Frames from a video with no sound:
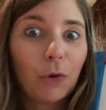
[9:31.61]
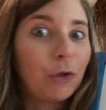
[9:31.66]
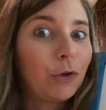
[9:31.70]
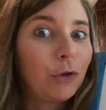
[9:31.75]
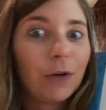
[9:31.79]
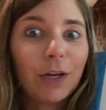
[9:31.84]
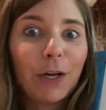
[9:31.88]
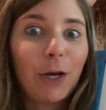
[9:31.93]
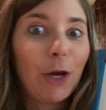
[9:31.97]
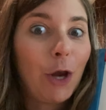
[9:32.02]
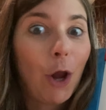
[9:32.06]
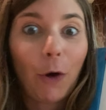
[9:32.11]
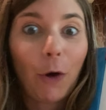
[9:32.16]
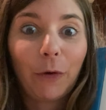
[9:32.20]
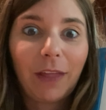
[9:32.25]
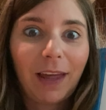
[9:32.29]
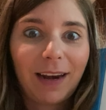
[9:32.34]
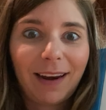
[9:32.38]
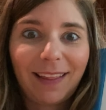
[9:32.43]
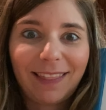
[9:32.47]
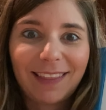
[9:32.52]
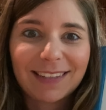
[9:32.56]
You didn't know
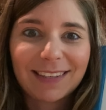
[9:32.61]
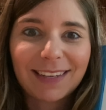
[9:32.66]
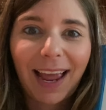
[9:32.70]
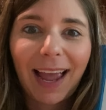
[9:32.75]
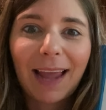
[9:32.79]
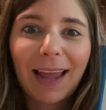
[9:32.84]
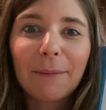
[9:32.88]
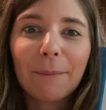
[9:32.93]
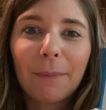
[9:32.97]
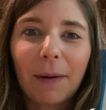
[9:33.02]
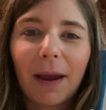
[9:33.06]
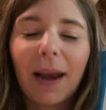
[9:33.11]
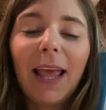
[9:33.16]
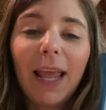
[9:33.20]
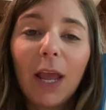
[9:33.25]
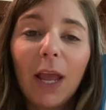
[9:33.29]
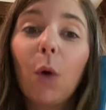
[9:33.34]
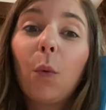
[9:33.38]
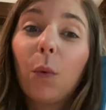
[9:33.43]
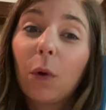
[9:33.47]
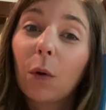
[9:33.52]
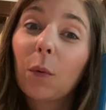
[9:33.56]
that at the time, but
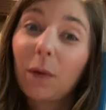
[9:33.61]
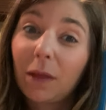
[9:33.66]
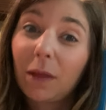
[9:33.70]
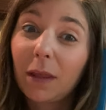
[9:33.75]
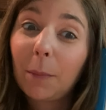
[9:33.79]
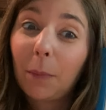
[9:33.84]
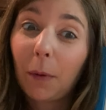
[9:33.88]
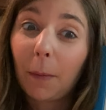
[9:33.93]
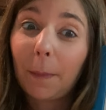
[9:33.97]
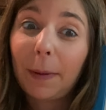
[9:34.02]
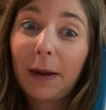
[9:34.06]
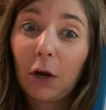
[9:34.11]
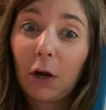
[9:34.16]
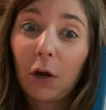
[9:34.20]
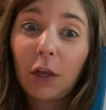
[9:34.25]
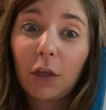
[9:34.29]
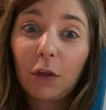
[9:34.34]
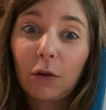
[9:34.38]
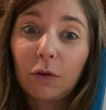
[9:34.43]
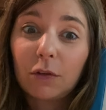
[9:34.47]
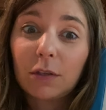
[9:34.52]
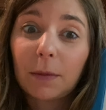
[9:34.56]
we're really
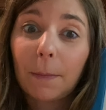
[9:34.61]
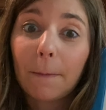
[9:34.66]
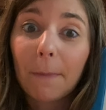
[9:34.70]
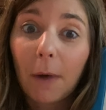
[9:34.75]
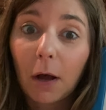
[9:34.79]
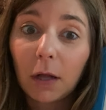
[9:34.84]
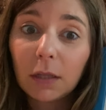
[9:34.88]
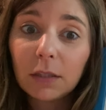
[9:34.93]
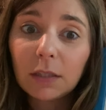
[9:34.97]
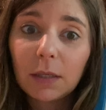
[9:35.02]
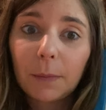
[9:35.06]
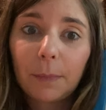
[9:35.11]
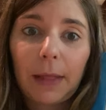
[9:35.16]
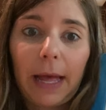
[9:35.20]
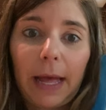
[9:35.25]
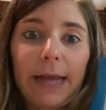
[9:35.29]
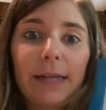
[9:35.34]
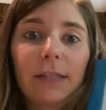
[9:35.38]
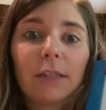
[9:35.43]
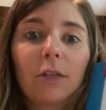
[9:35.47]
preparing you to multiply.